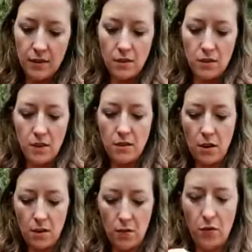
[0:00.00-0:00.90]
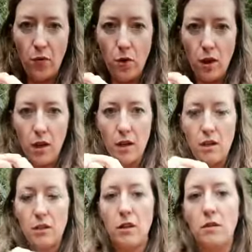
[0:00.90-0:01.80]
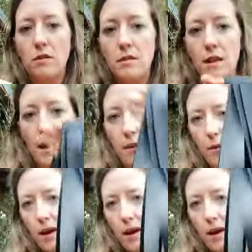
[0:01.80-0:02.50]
So these are the 4 totes that I will